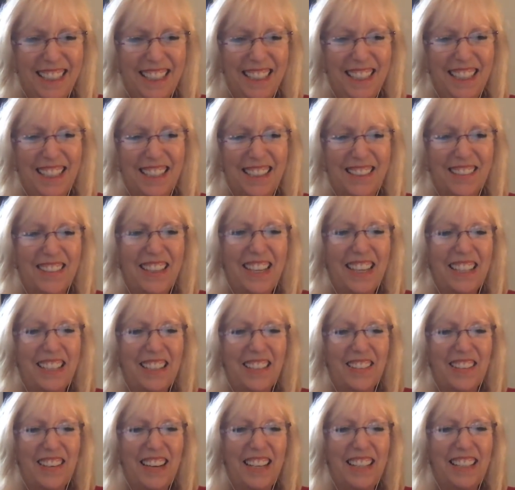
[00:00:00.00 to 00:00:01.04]
All right,
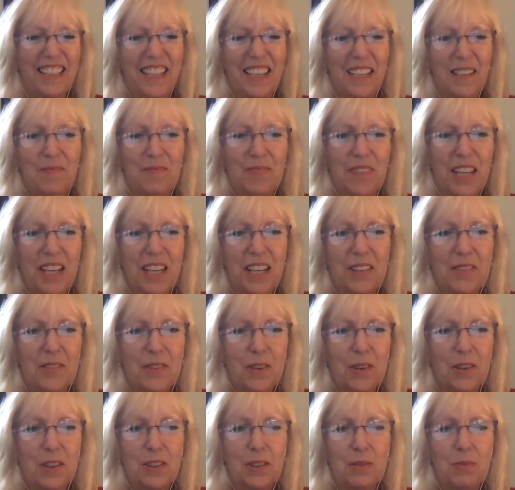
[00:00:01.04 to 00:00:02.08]
great. And of
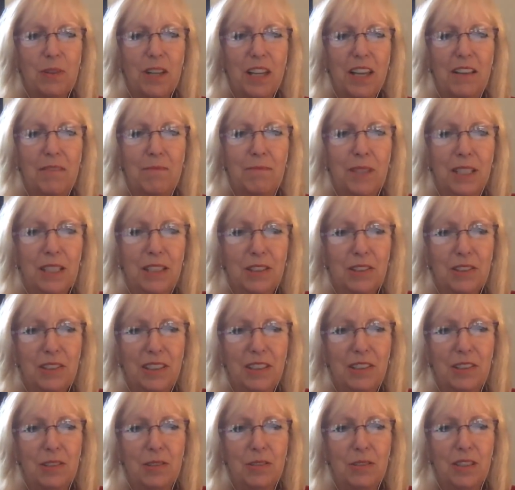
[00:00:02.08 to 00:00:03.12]
course, we have
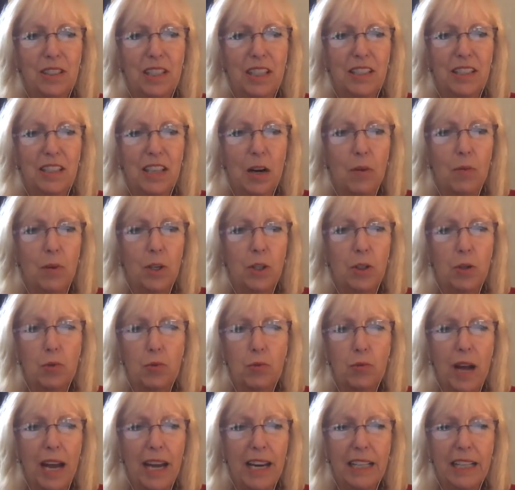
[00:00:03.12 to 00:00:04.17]
Beatriz who says, I want to
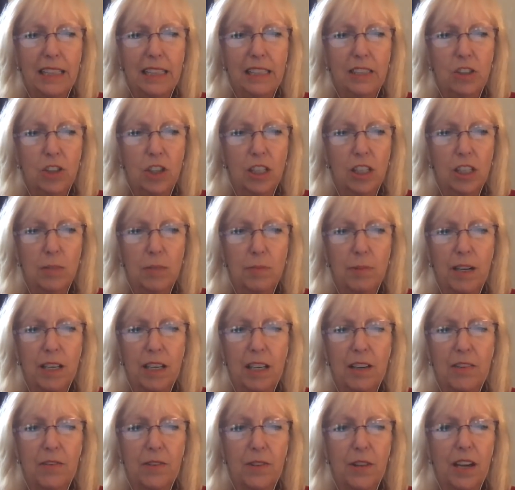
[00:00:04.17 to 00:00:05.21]
radically change my
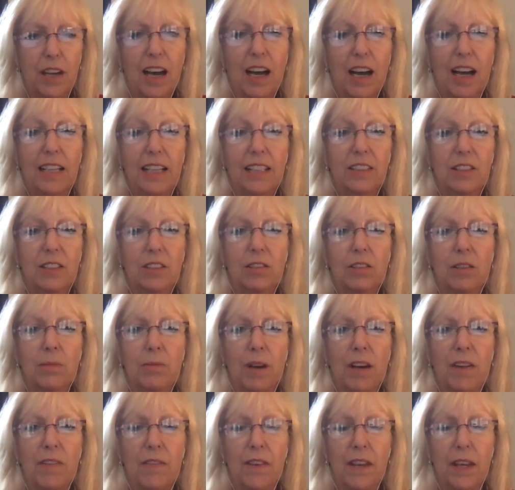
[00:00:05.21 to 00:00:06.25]
life for the highest good in
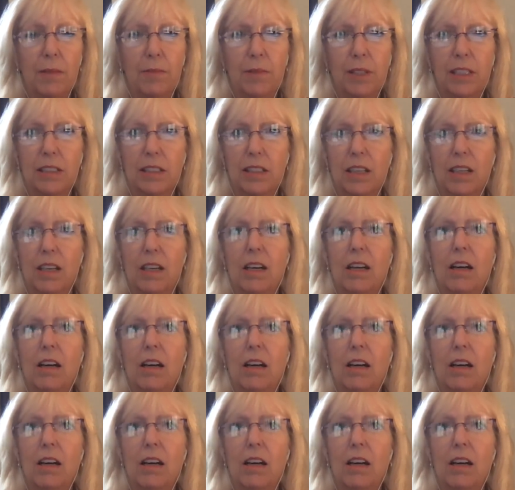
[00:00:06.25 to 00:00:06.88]
my families.